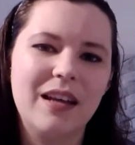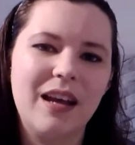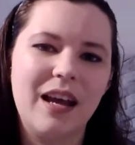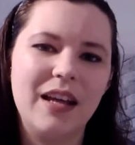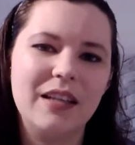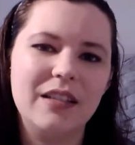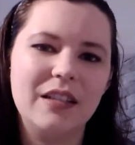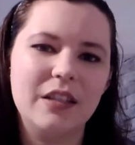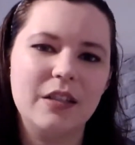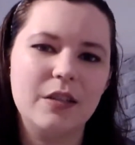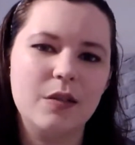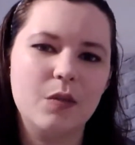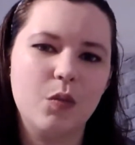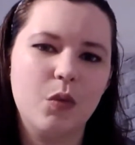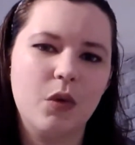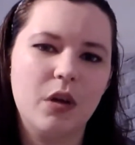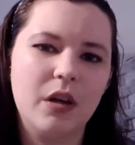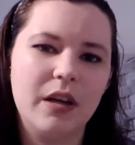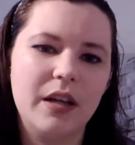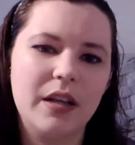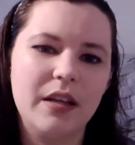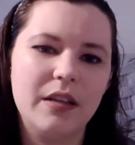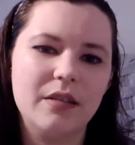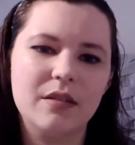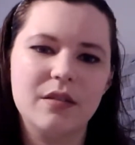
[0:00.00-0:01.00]
I didn't
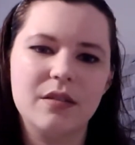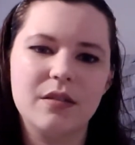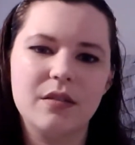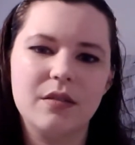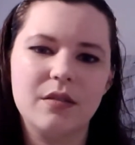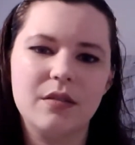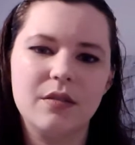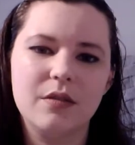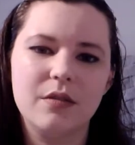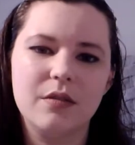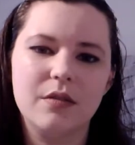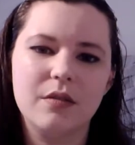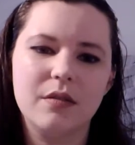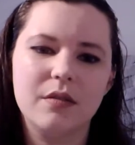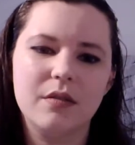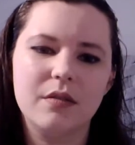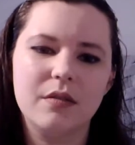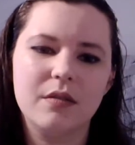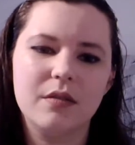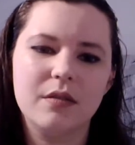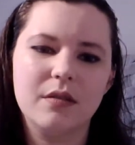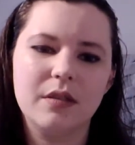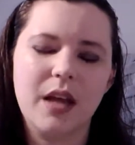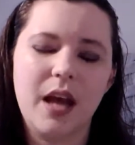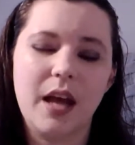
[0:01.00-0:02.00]
want
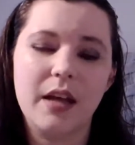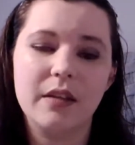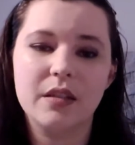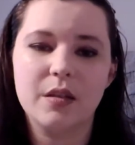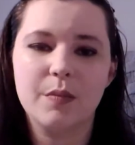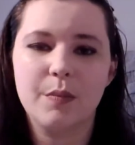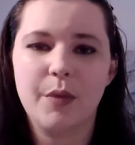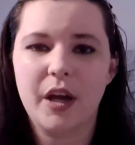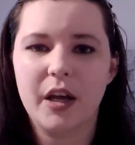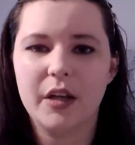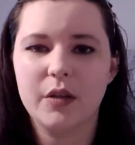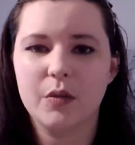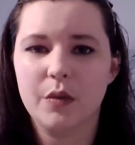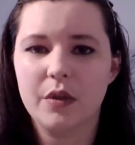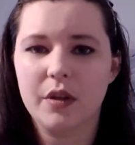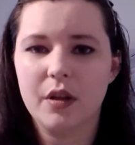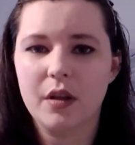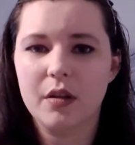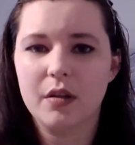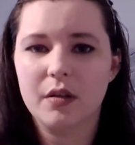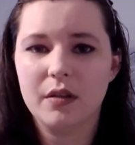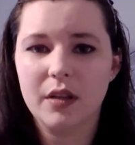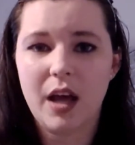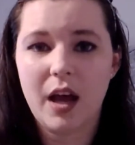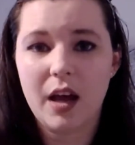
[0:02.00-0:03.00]
not to bond with
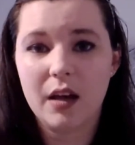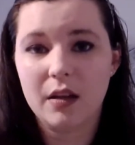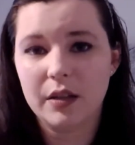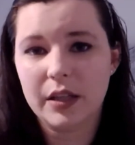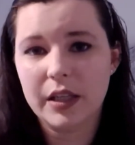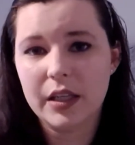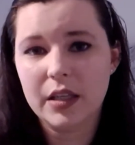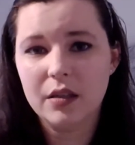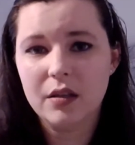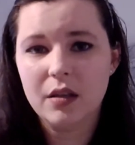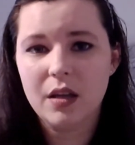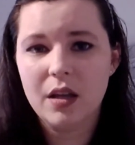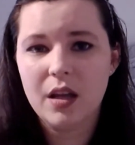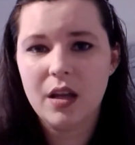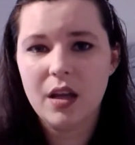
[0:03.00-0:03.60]
Lachlan,